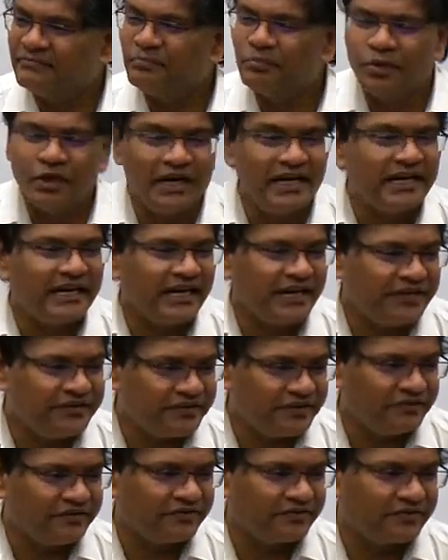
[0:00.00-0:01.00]

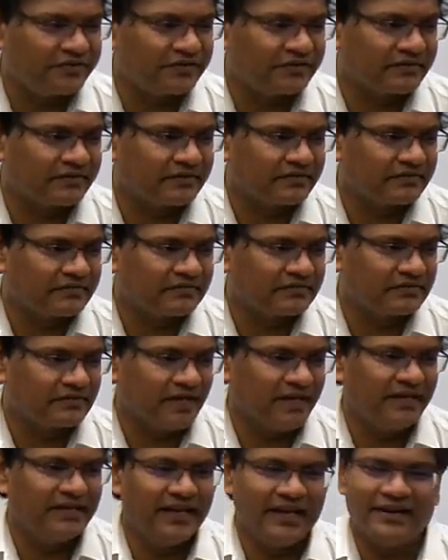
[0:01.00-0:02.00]
politicians
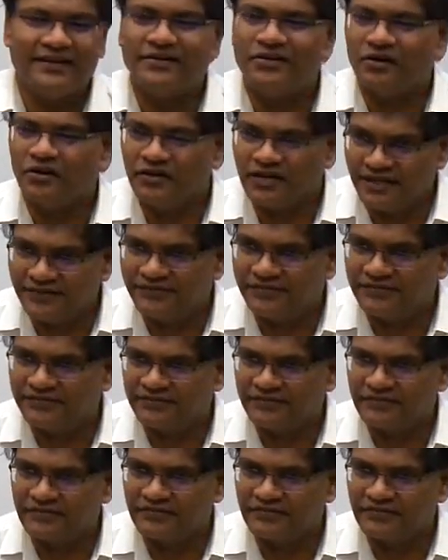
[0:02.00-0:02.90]
and their cronies,